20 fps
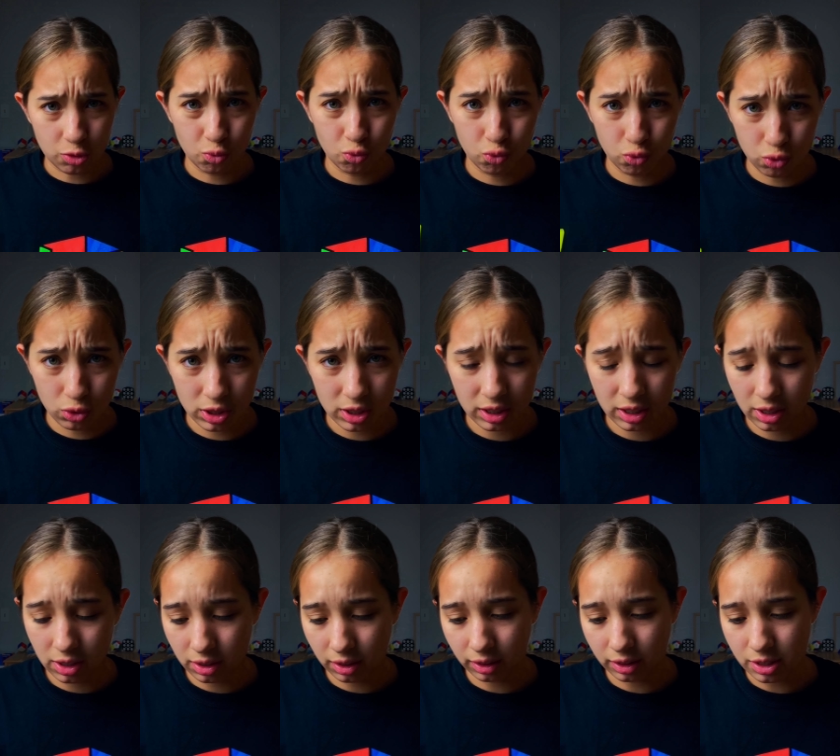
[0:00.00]
is
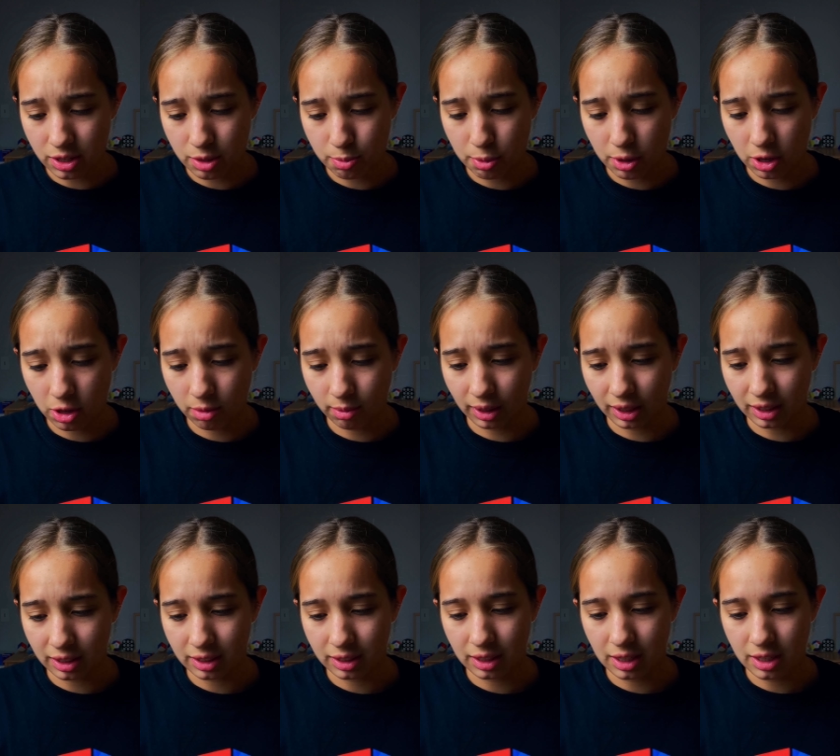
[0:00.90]
really good on this
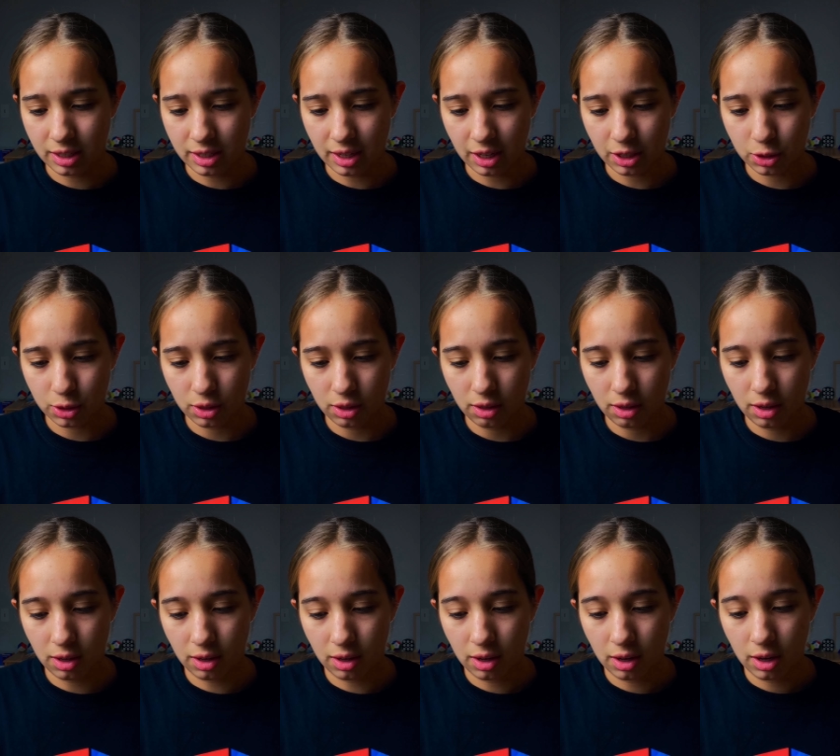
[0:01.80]
Pyramix. It's
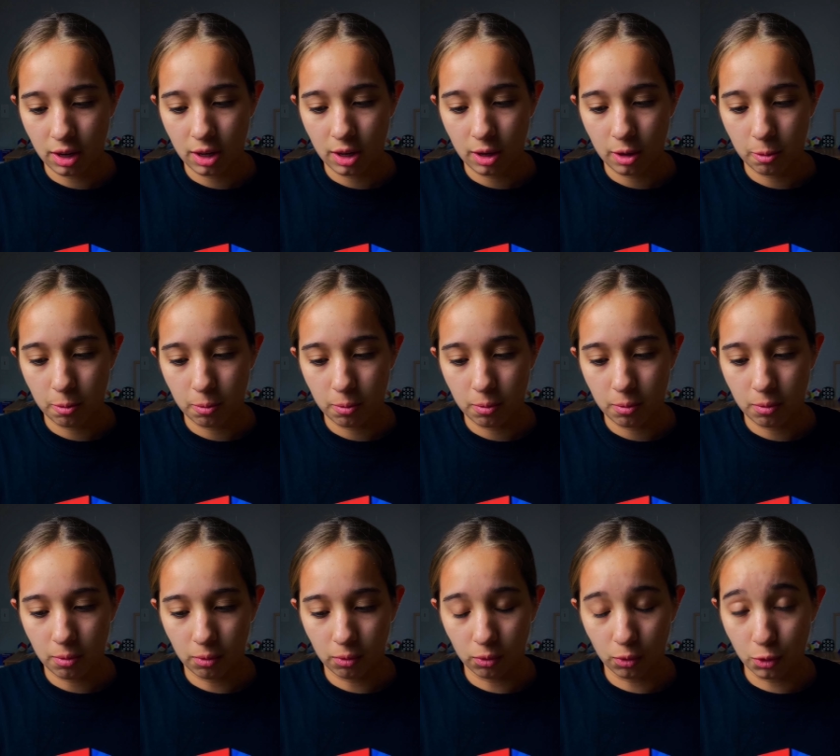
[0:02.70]
actually
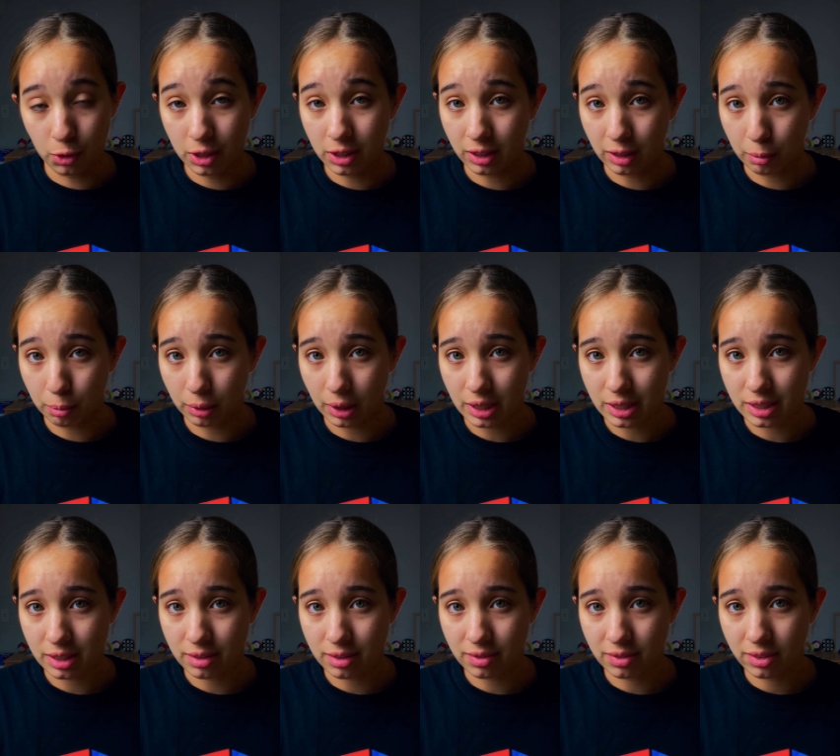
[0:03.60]
really
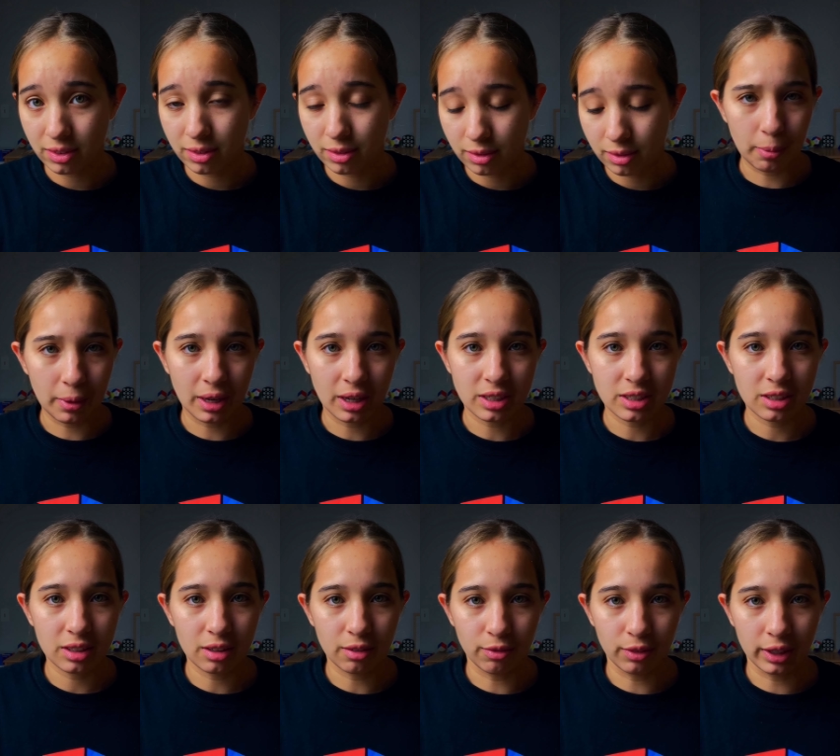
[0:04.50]
impressive, but
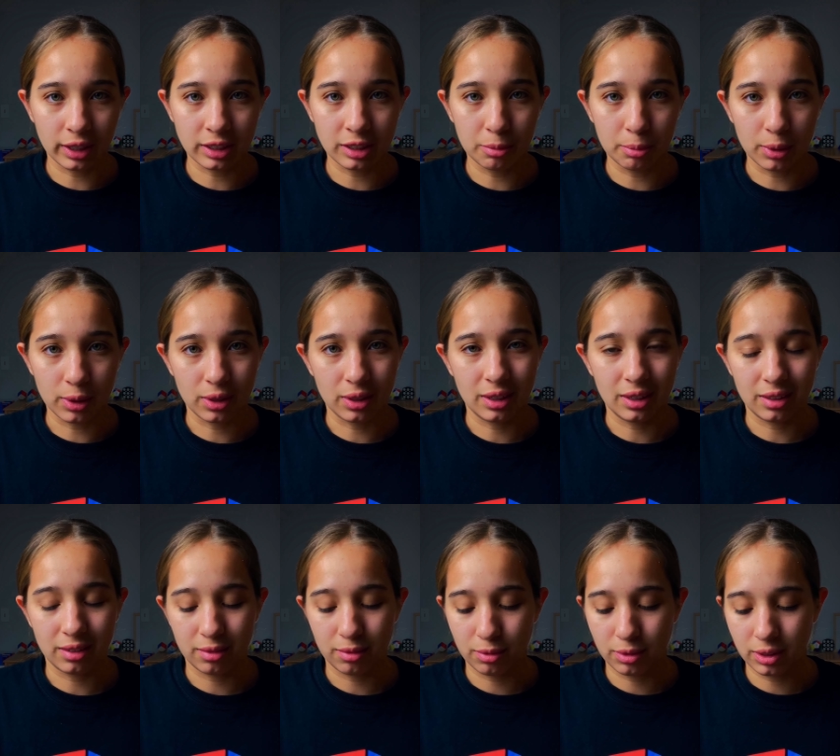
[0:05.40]
because of the flexibility,
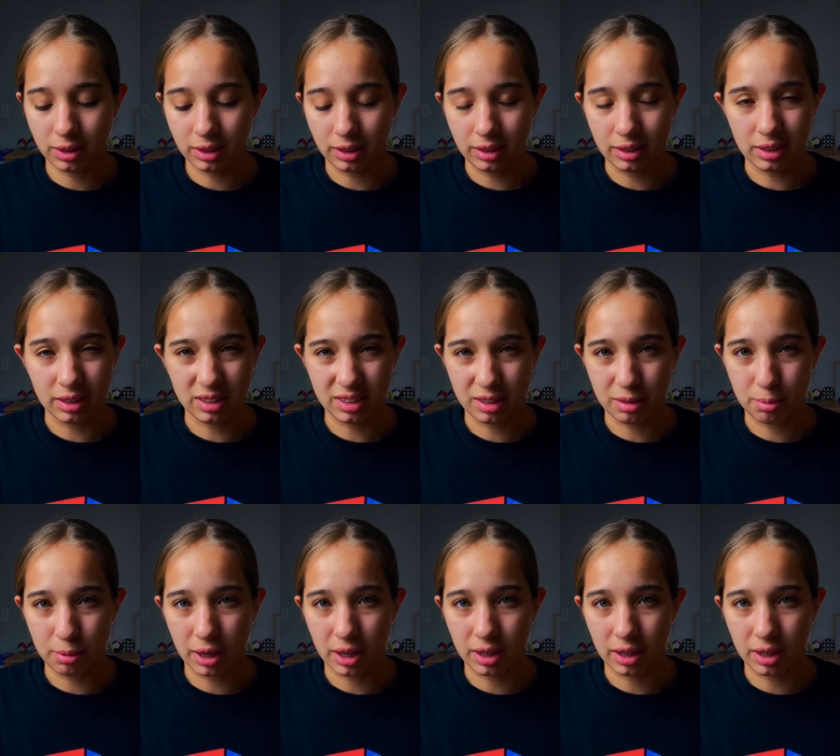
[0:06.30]
it really doesn't